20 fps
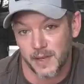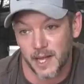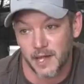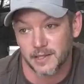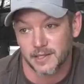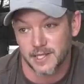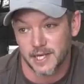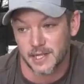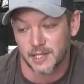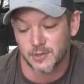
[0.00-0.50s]

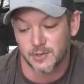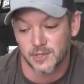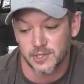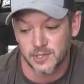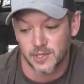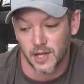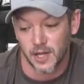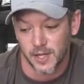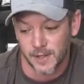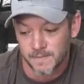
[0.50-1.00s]
GallowTech to
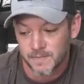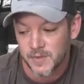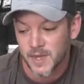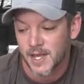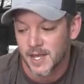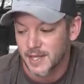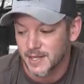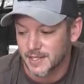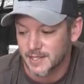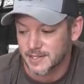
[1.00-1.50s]
install it.
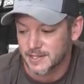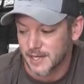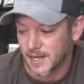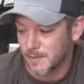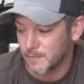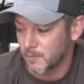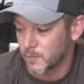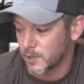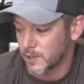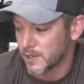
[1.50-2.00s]
This
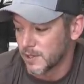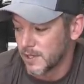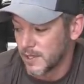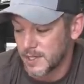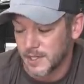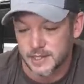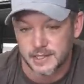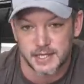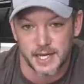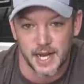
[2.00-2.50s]
time we're
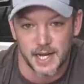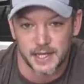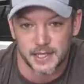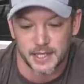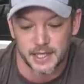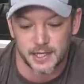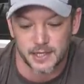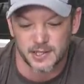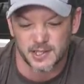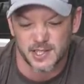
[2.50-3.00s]

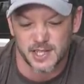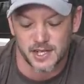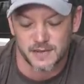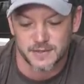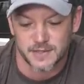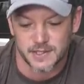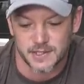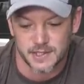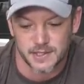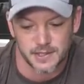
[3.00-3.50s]
tackling it
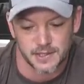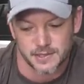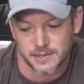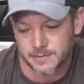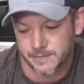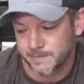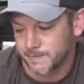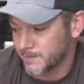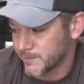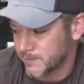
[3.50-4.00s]
ourselves because it looks,
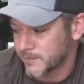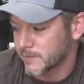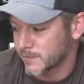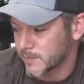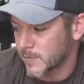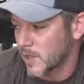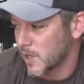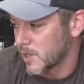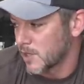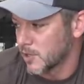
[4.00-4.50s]

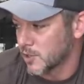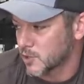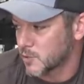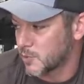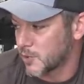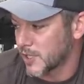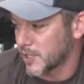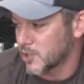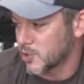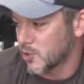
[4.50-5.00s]
looks
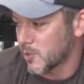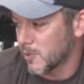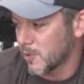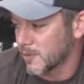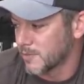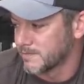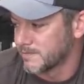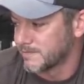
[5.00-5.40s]
pretty doable.